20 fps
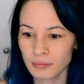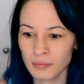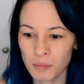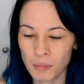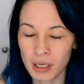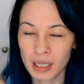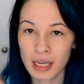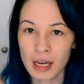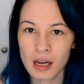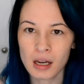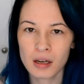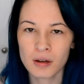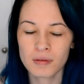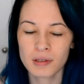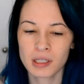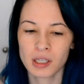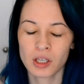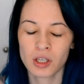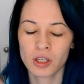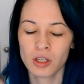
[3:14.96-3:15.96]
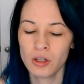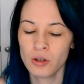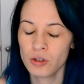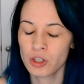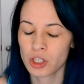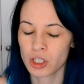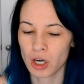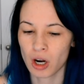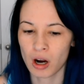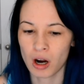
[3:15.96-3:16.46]
but yeah, it was a huge
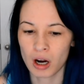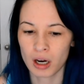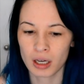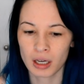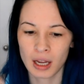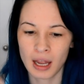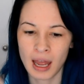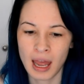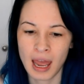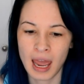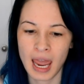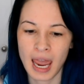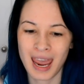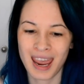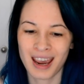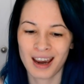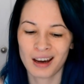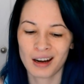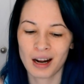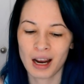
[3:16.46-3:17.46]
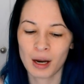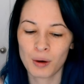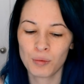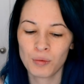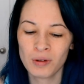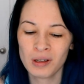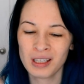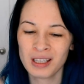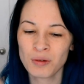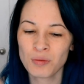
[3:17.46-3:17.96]
shock and I
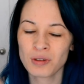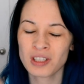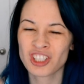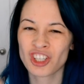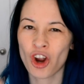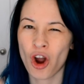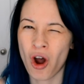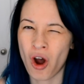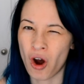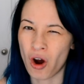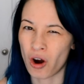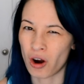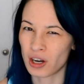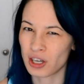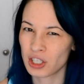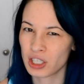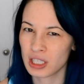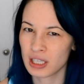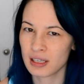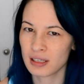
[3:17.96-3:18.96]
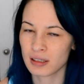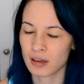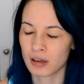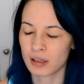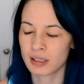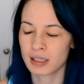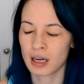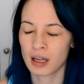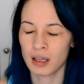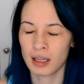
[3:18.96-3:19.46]
really was cautious
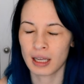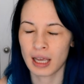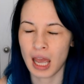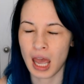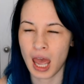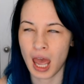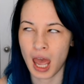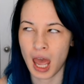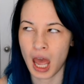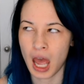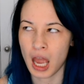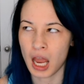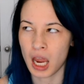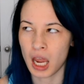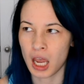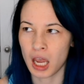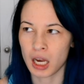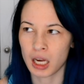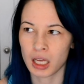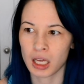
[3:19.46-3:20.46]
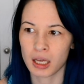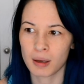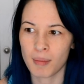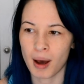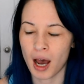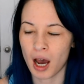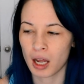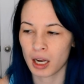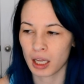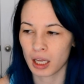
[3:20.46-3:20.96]
on telling
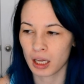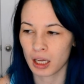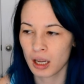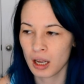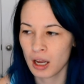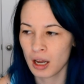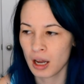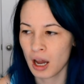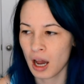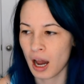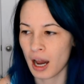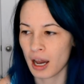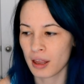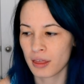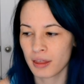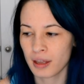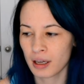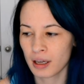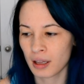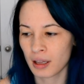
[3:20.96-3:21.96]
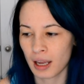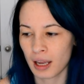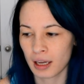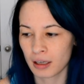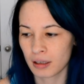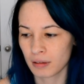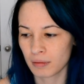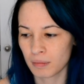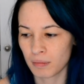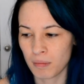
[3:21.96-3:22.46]
anybody. I think
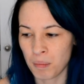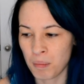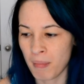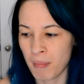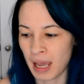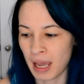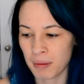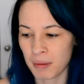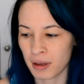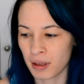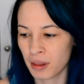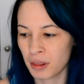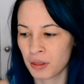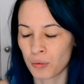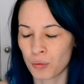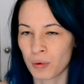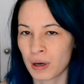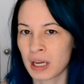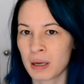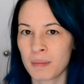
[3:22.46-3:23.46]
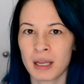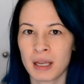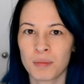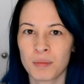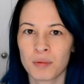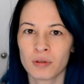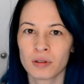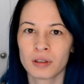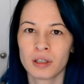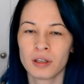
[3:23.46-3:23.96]
like maybe three
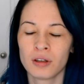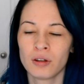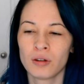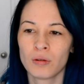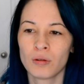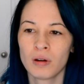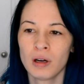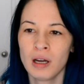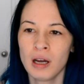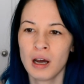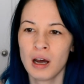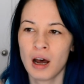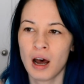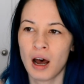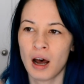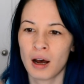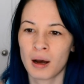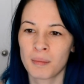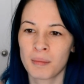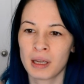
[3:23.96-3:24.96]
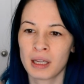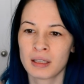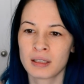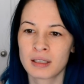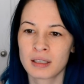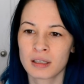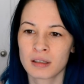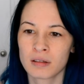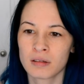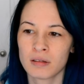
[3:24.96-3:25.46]
people knew um,
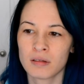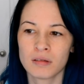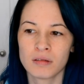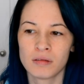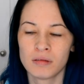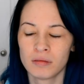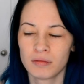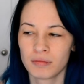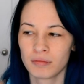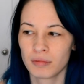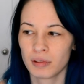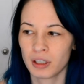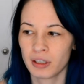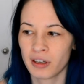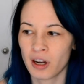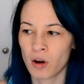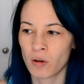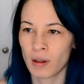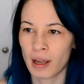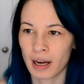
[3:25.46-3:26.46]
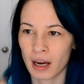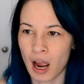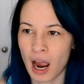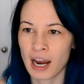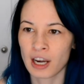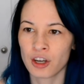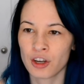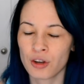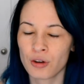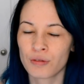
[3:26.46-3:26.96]
until, you know, like I
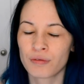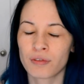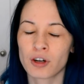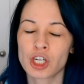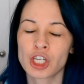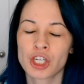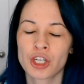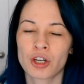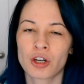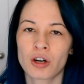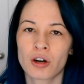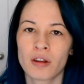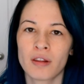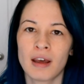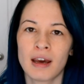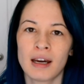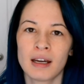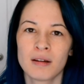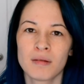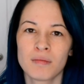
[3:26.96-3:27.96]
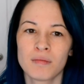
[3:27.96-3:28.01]
knew for sure that